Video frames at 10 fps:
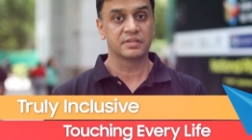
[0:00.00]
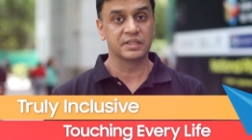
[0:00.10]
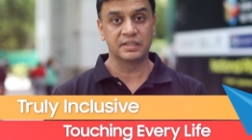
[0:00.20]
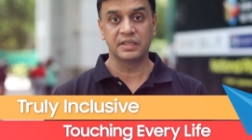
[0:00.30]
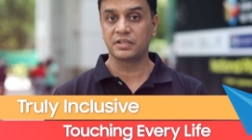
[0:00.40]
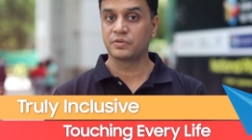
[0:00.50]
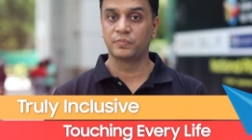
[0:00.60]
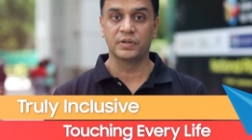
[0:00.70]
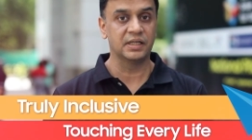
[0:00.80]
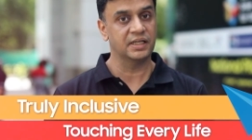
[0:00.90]
cities,
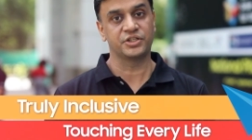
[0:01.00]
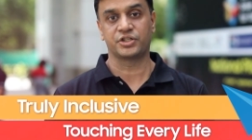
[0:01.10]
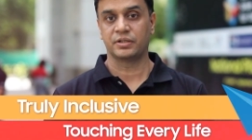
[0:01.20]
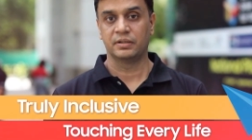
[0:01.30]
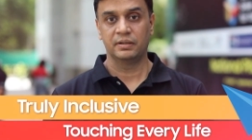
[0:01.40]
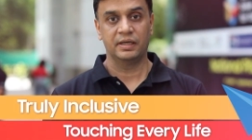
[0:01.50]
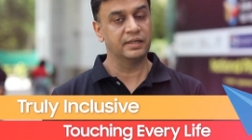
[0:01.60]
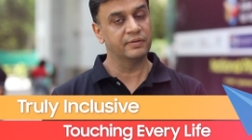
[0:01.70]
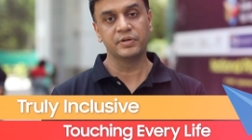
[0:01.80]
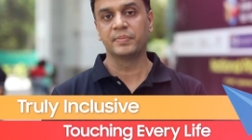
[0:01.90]
village,
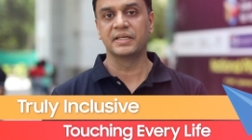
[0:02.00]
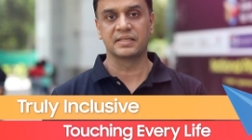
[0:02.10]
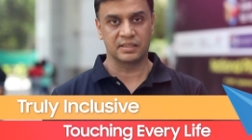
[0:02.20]
and everybody's